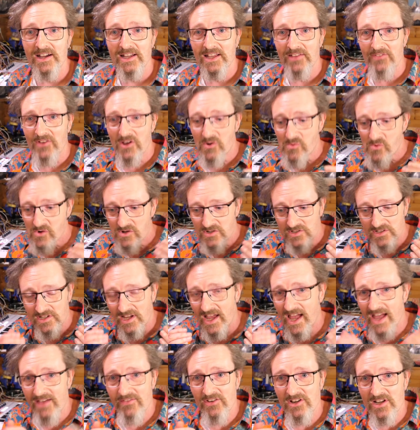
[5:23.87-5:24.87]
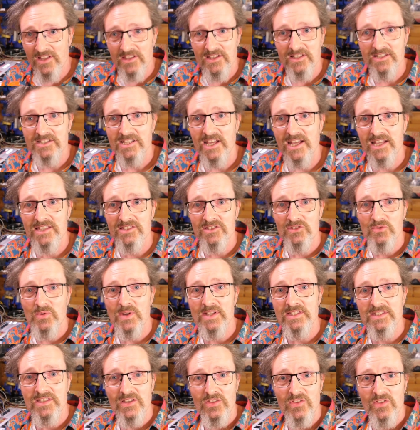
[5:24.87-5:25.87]
If I want to have another 10,
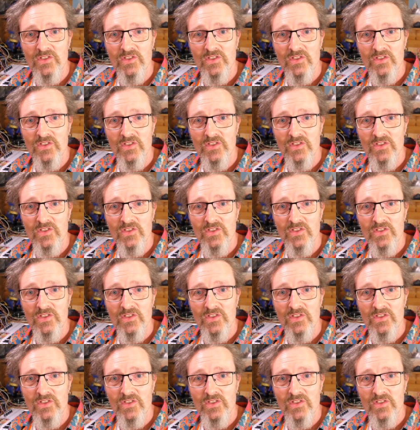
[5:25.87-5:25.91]
20,